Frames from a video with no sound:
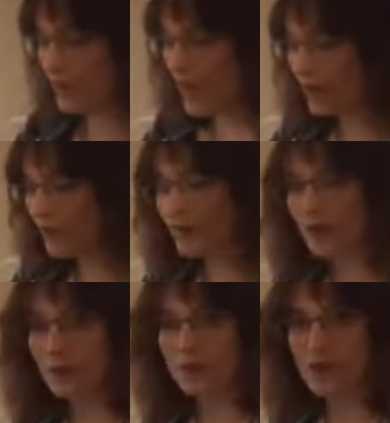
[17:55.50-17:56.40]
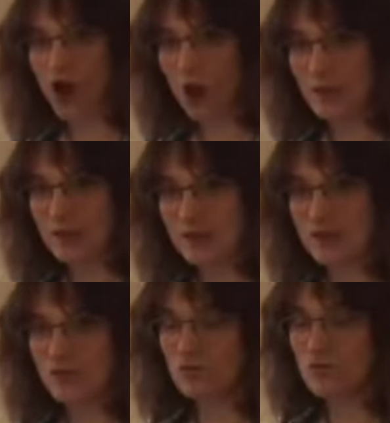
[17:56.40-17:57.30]
kind of forget where you are with it,
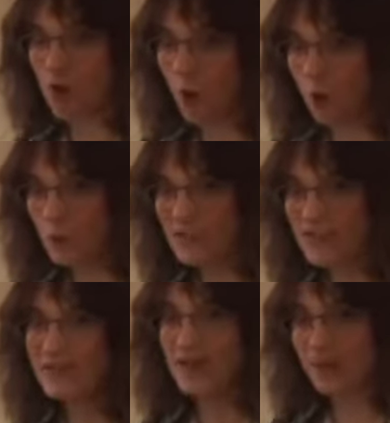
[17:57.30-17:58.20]
so always take time